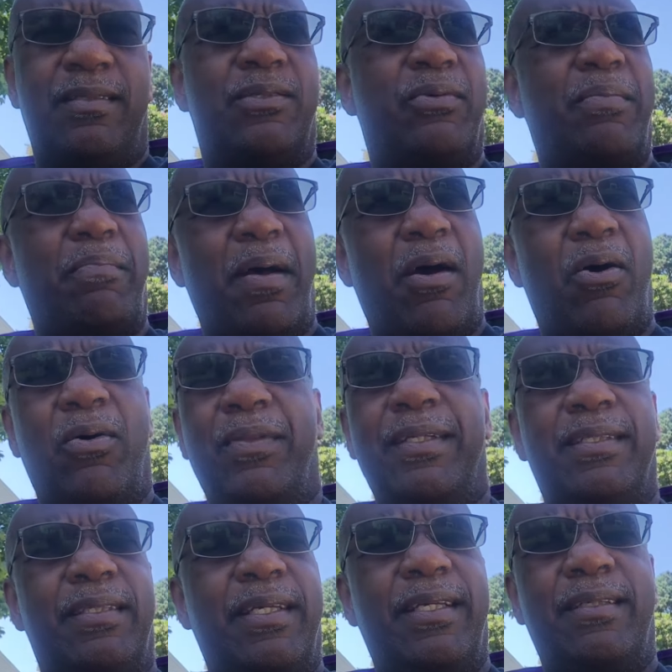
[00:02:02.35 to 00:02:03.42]
so all
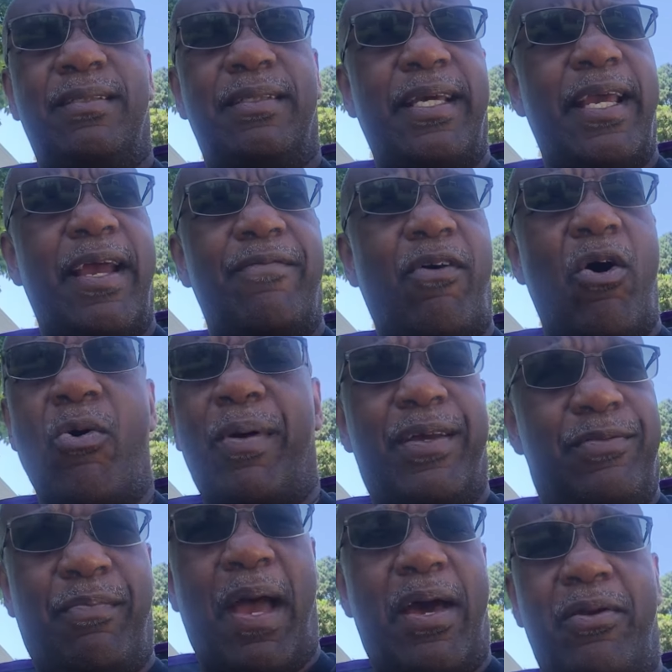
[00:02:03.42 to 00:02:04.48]
these things, they have
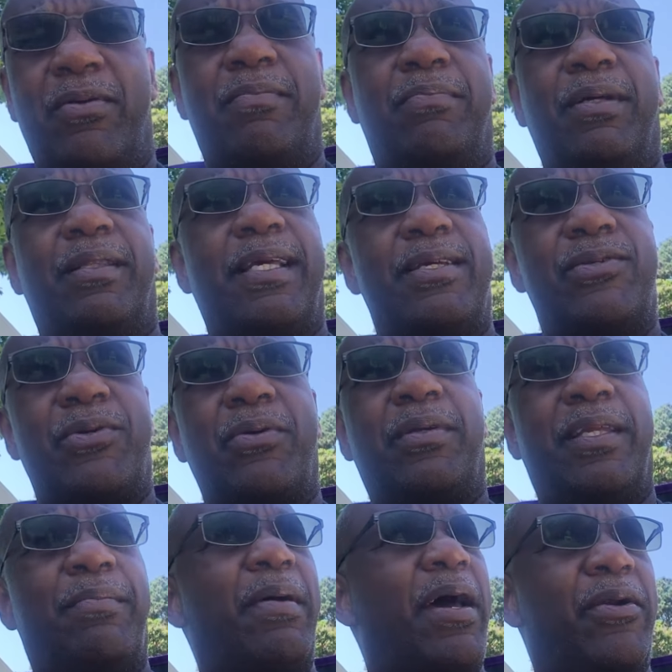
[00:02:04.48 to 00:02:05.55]
always mattered, but they
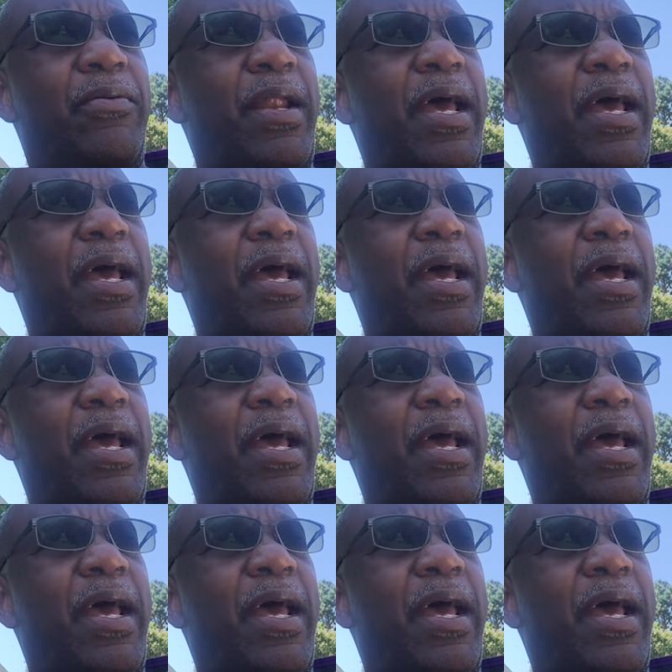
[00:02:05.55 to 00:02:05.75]
certainly matter